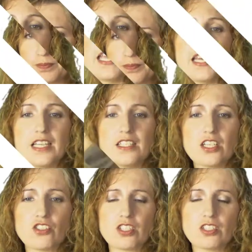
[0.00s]
In
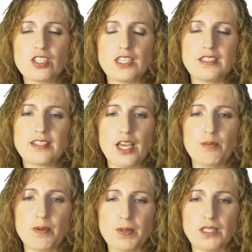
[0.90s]
addition to these
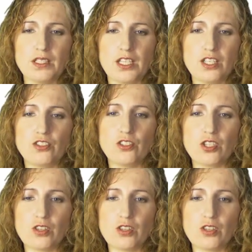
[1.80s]
capabilities,